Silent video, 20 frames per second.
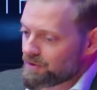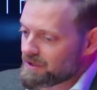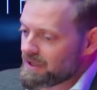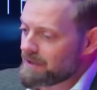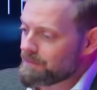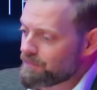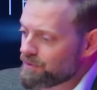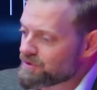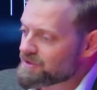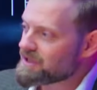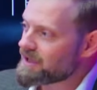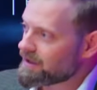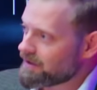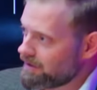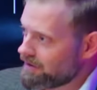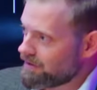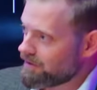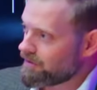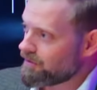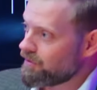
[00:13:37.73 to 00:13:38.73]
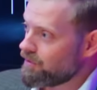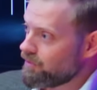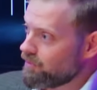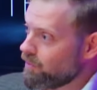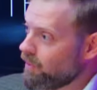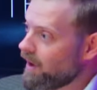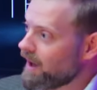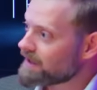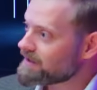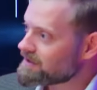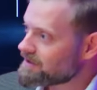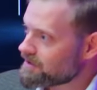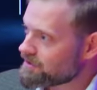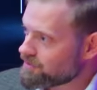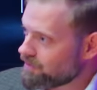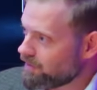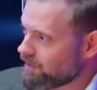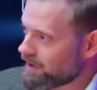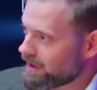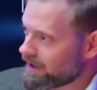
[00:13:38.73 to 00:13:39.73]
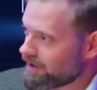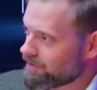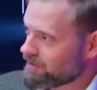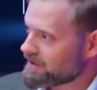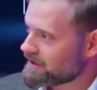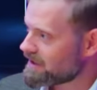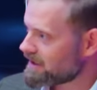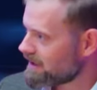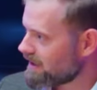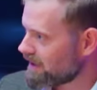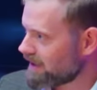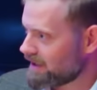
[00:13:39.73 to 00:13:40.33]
in particular who wants to join or is